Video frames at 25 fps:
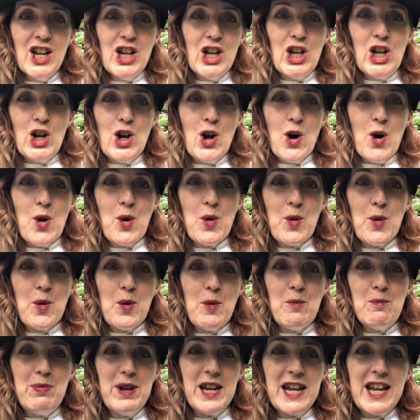
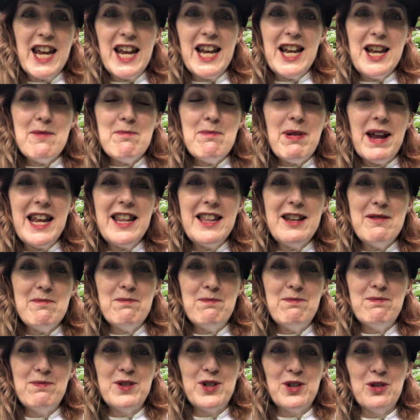bikini bathing
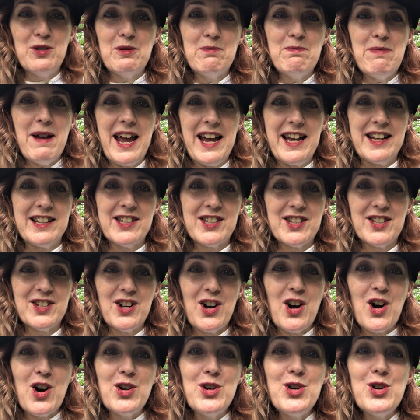suit pants
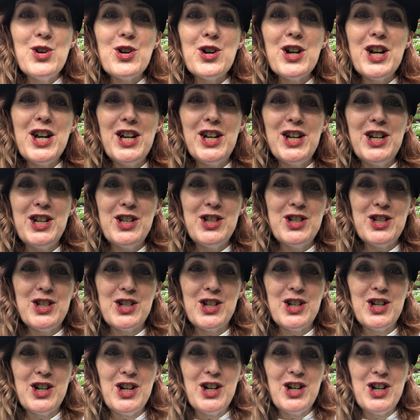under his
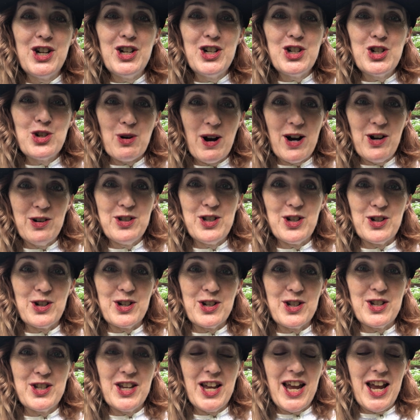trousers.